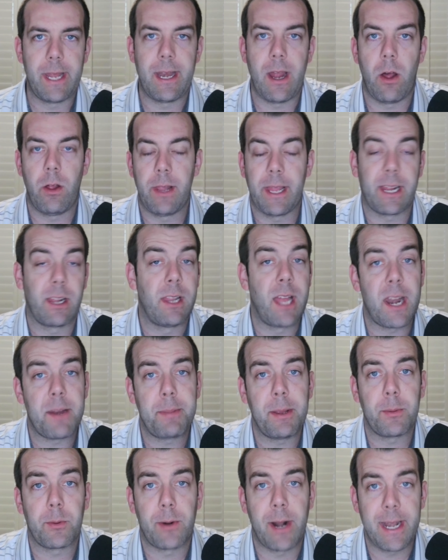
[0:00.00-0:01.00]
Now, like a lot of
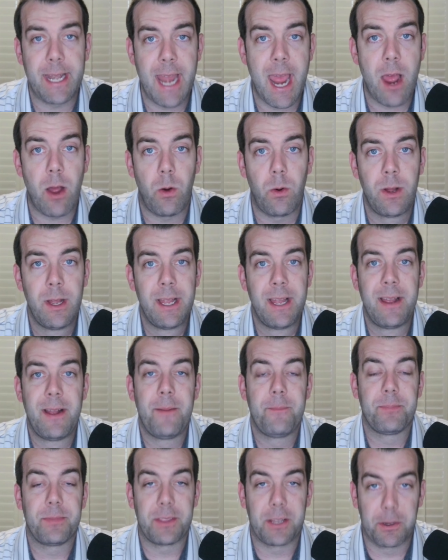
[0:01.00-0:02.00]
people right now,
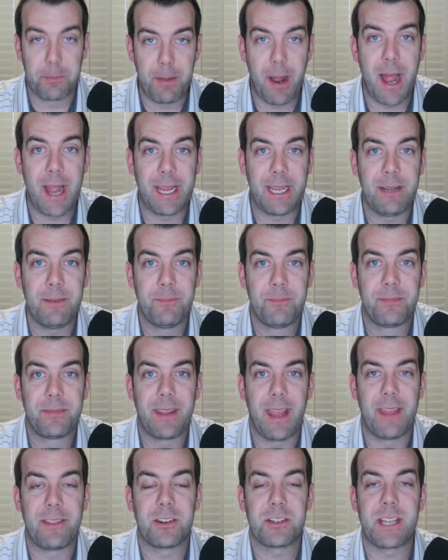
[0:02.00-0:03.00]
they're buying
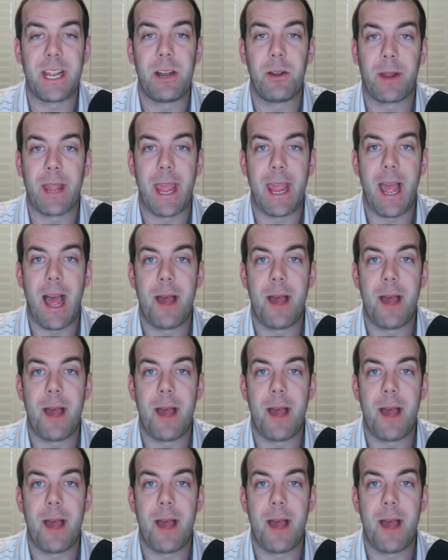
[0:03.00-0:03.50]
and they're saying, okay,